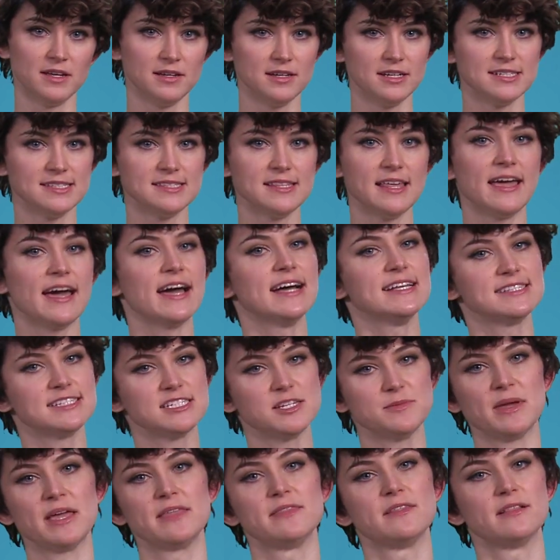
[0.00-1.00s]
is they
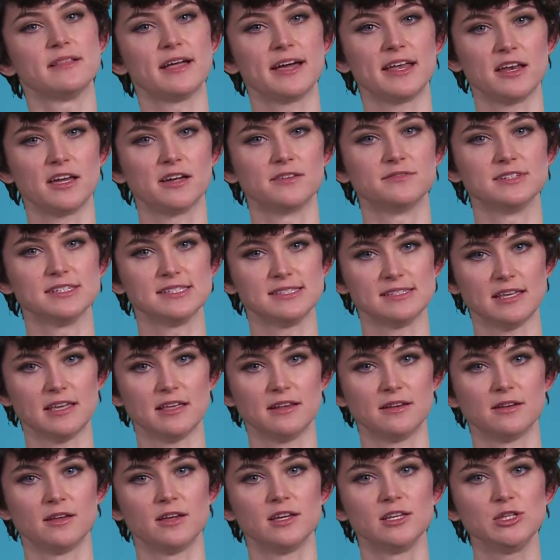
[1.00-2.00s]
estimate the lighting of a
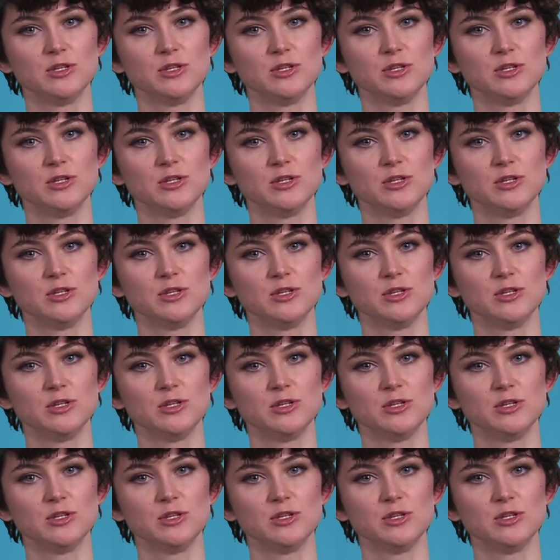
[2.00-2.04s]
scene